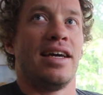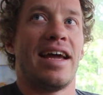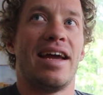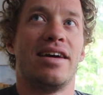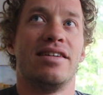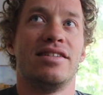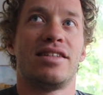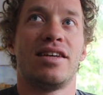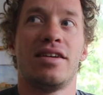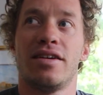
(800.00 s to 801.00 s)

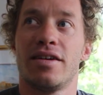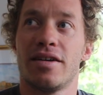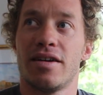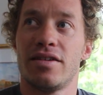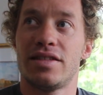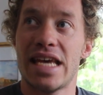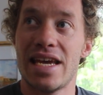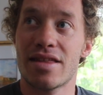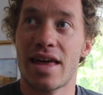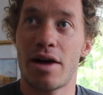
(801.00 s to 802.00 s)
And
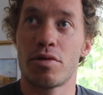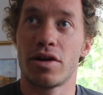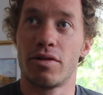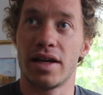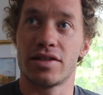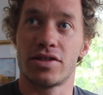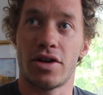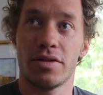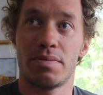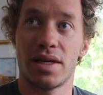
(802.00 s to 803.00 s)
take that with a grain of
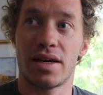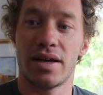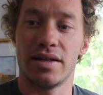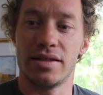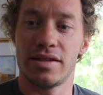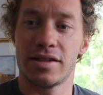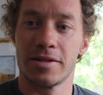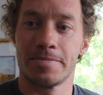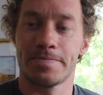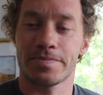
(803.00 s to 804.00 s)
salt,
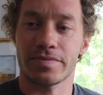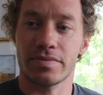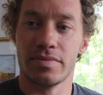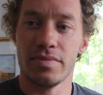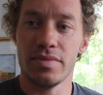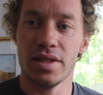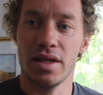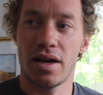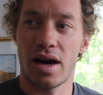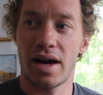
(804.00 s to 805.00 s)
because
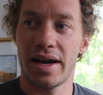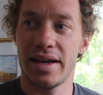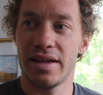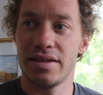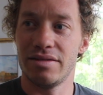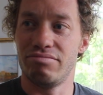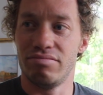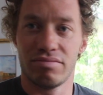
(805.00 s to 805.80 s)
I